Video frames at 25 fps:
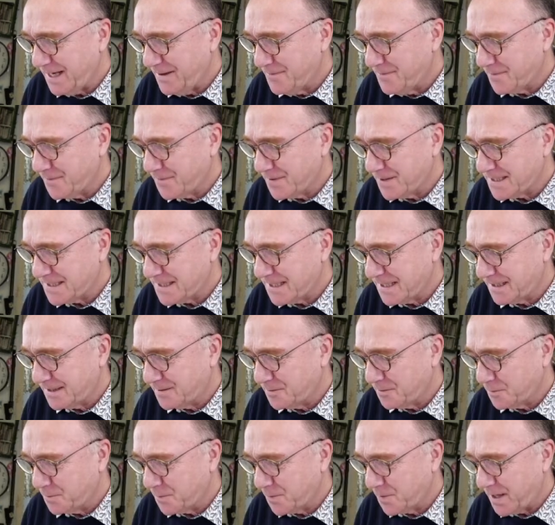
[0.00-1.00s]
every
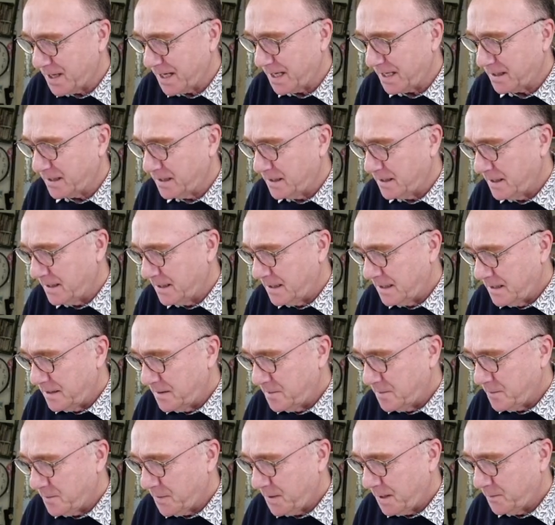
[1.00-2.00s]
single brick,
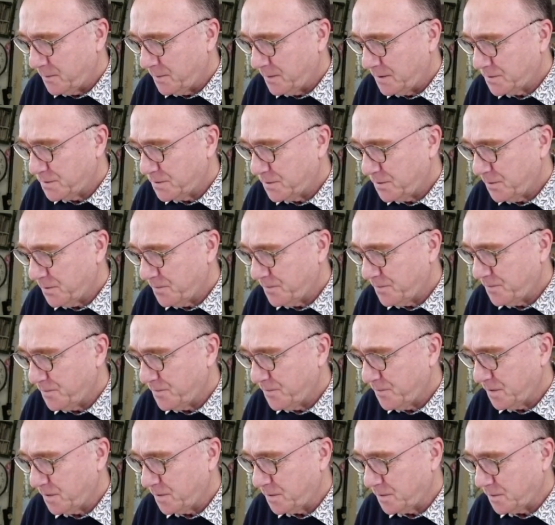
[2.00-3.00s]
but we'll draw a
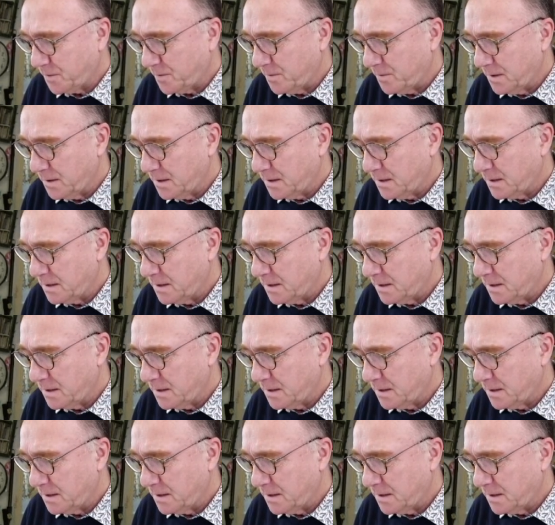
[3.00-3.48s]
few.